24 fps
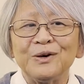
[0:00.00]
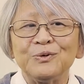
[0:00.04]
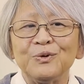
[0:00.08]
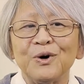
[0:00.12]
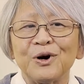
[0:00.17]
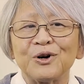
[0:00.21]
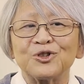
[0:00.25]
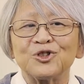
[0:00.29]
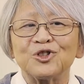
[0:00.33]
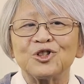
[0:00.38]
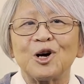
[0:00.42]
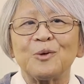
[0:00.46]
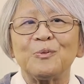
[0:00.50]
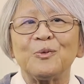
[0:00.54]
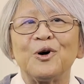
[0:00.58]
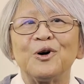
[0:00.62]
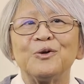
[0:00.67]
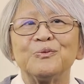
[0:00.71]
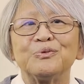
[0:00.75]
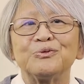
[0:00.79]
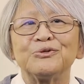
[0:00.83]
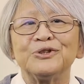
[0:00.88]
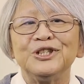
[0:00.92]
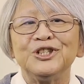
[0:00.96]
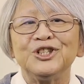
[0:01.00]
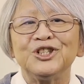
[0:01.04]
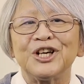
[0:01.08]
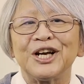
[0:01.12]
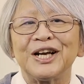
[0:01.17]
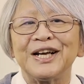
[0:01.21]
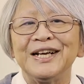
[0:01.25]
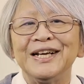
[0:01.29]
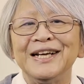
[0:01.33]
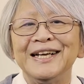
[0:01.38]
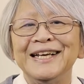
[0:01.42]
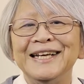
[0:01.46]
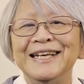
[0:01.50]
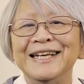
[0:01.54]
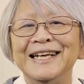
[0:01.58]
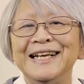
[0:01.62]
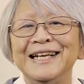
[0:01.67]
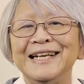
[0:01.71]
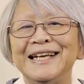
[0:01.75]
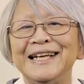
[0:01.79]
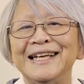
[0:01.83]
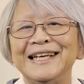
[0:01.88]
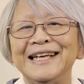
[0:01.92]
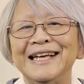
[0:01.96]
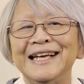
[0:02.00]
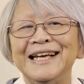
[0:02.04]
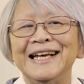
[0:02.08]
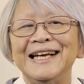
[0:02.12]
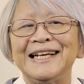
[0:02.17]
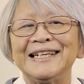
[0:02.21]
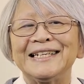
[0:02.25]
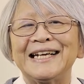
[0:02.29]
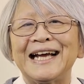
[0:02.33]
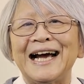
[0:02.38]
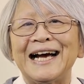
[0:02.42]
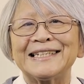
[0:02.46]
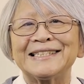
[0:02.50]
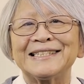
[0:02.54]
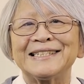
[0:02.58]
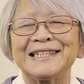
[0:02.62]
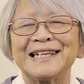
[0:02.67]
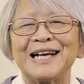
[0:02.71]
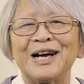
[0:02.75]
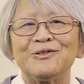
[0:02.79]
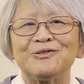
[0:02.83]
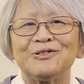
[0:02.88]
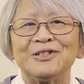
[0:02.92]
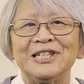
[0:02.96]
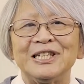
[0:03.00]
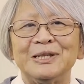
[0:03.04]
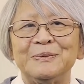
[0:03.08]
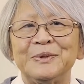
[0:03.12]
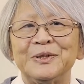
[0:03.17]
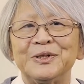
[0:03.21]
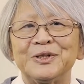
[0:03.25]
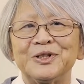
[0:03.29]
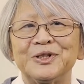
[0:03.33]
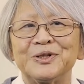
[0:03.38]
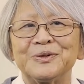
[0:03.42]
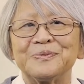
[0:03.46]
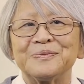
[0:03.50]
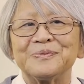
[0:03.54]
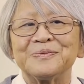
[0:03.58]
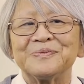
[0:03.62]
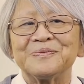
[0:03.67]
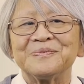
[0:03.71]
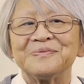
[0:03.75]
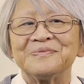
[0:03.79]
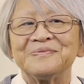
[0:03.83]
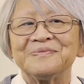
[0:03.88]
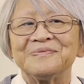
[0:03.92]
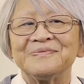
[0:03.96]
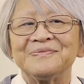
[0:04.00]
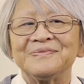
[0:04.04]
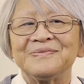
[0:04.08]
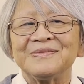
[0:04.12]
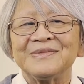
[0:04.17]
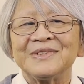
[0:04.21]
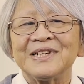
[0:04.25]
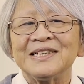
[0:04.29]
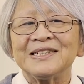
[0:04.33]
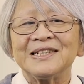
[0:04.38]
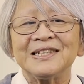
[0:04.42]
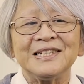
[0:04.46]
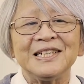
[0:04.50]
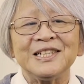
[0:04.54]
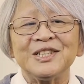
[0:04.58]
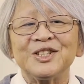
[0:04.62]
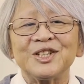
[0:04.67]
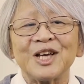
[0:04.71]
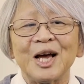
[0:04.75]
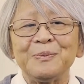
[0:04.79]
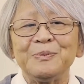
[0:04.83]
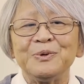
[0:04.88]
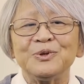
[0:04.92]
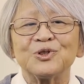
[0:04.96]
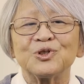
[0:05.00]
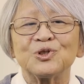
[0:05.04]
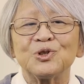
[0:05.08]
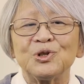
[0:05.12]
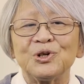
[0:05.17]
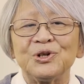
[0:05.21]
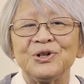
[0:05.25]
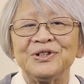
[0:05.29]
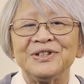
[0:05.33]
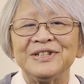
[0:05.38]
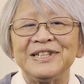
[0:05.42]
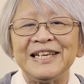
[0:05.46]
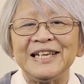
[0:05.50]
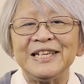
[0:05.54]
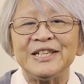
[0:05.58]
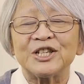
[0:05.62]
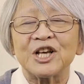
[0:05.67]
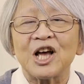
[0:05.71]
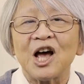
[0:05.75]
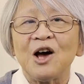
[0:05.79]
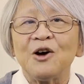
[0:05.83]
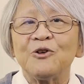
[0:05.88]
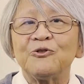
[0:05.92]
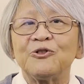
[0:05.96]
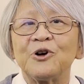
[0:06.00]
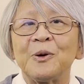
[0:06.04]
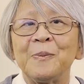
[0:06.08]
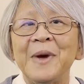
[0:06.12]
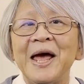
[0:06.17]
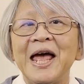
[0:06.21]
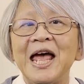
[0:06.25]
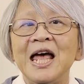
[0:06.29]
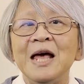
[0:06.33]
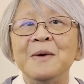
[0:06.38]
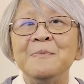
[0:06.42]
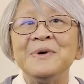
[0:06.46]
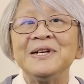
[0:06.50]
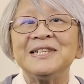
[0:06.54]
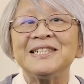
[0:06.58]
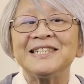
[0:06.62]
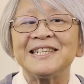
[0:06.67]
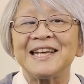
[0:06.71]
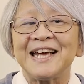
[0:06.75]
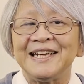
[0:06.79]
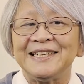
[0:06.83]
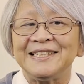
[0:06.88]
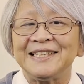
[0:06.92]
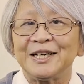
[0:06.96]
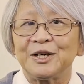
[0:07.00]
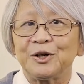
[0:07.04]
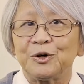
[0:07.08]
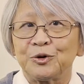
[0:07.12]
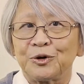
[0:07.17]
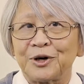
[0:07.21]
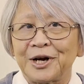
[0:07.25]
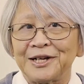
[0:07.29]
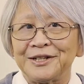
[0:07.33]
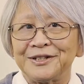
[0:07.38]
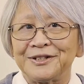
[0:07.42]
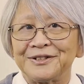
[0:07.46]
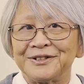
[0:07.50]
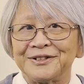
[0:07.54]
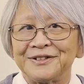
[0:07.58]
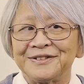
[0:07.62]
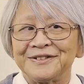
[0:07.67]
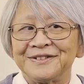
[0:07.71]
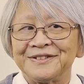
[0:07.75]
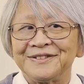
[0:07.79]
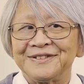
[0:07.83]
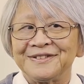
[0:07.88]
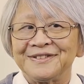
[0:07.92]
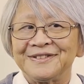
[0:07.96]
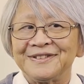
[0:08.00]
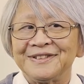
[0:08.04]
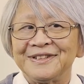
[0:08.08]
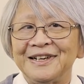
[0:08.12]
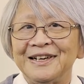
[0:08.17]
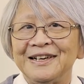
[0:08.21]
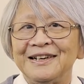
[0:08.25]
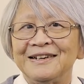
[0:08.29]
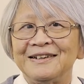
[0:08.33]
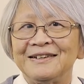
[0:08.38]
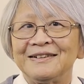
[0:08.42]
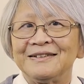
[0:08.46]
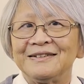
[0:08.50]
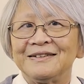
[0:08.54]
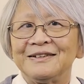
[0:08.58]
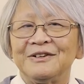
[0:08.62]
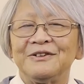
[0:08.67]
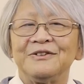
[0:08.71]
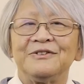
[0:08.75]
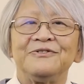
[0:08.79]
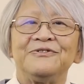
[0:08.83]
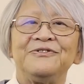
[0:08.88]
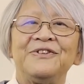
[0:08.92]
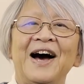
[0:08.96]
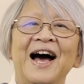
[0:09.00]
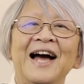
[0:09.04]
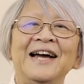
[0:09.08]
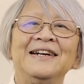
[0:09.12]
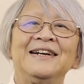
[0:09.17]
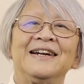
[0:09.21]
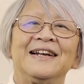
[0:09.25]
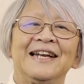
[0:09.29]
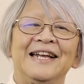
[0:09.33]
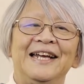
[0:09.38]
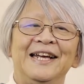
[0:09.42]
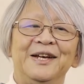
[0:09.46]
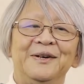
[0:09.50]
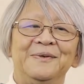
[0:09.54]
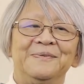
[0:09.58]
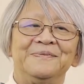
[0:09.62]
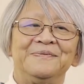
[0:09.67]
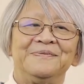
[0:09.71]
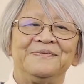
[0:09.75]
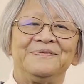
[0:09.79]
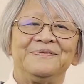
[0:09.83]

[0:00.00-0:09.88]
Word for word: a workshop on preaching, healing, and casting out demons. The disciples learned these from imitating Christ. Finally,